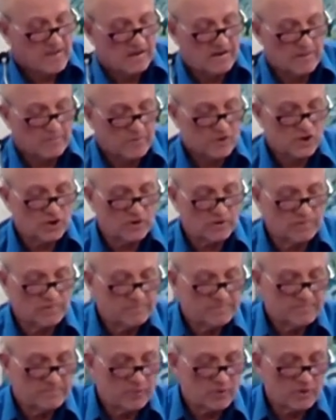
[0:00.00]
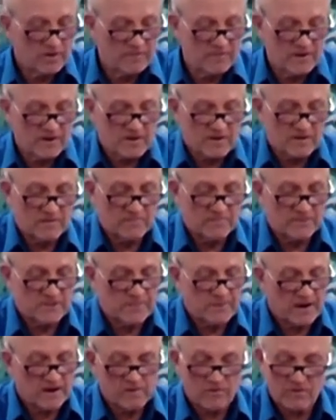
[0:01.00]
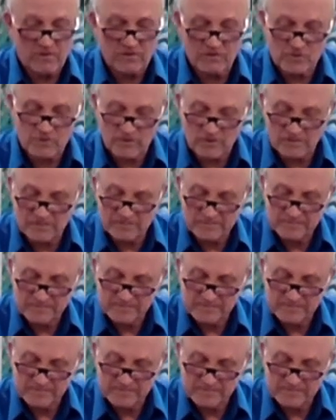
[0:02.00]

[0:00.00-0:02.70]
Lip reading: Number two, Board of Liquor and Tobacco Control.